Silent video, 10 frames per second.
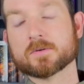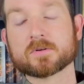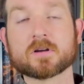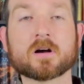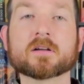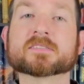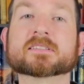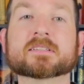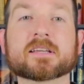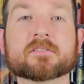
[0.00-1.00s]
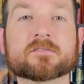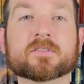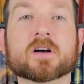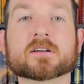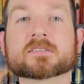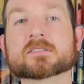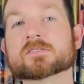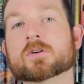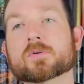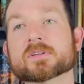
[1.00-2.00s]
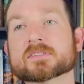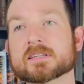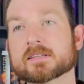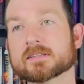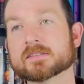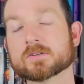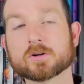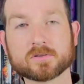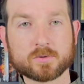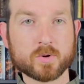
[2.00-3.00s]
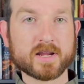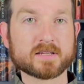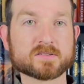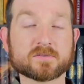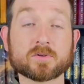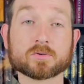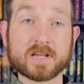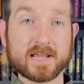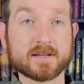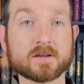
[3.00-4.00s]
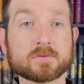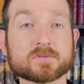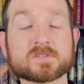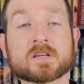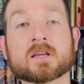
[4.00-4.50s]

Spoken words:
constantly in flux. There's always like these earthquakes or volcanoes.